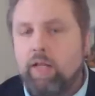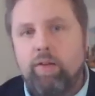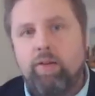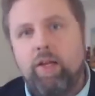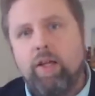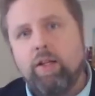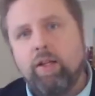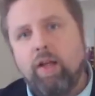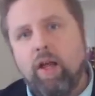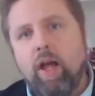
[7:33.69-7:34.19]

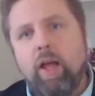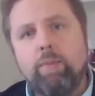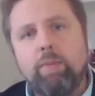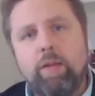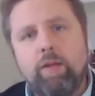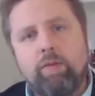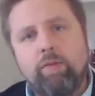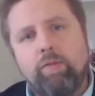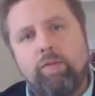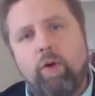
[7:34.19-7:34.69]

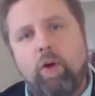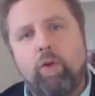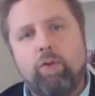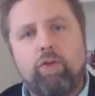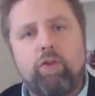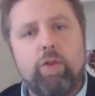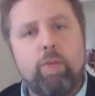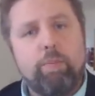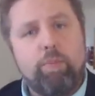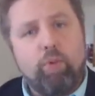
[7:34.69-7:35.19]
De-alignment
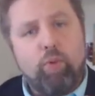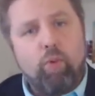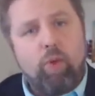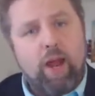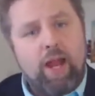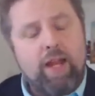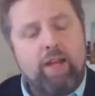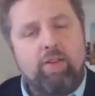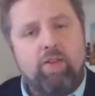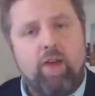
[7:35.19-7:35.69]
involves the
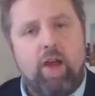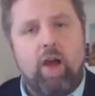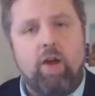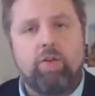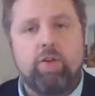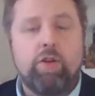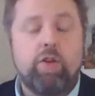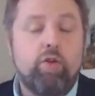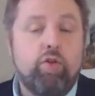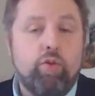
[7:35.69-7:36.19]

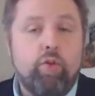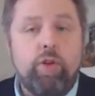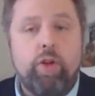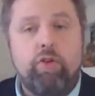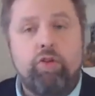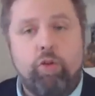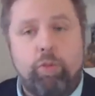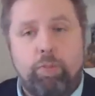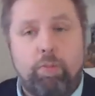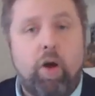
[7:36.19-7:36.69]
breakdown of the
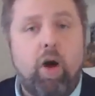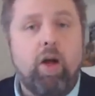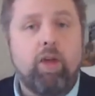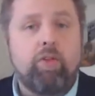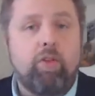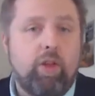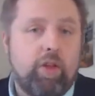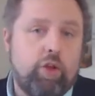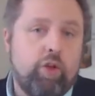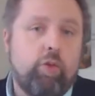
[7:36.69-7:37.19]
traditional
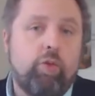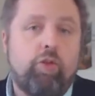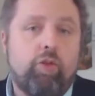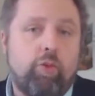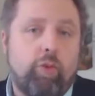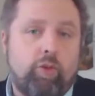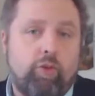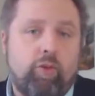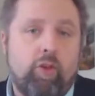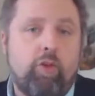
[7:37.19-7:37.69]
bonds that used
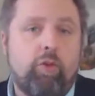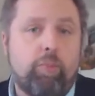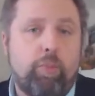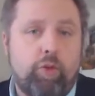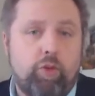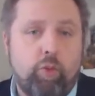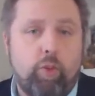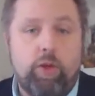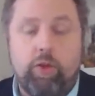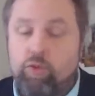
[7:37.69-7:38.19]
to exist
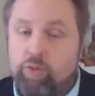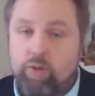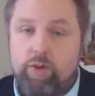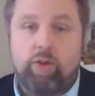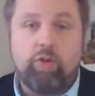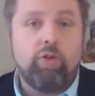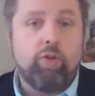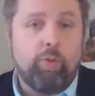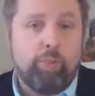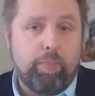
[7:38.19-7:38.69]
between
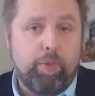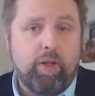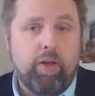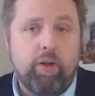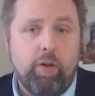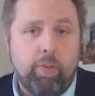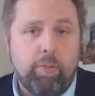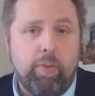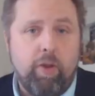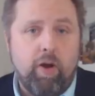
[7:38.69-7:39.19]
traditional
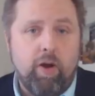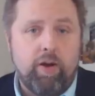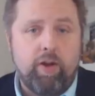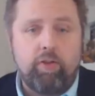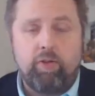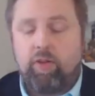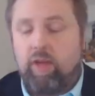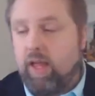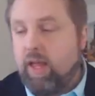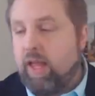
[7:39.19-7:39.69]
political
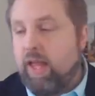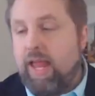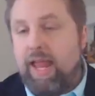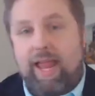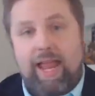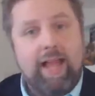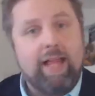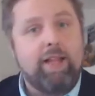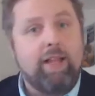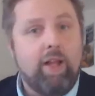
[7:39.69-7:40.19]
parties
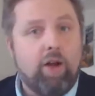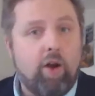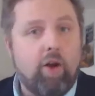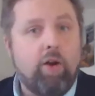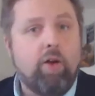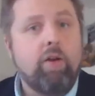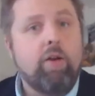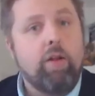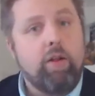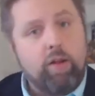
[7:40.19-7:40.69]
and
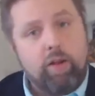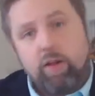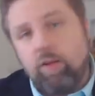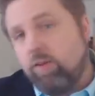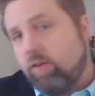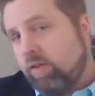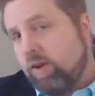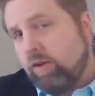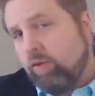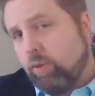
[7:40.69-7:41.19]
their
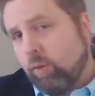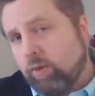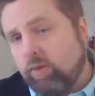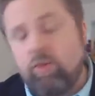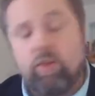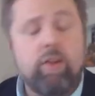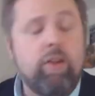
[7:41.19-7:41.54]
constituents.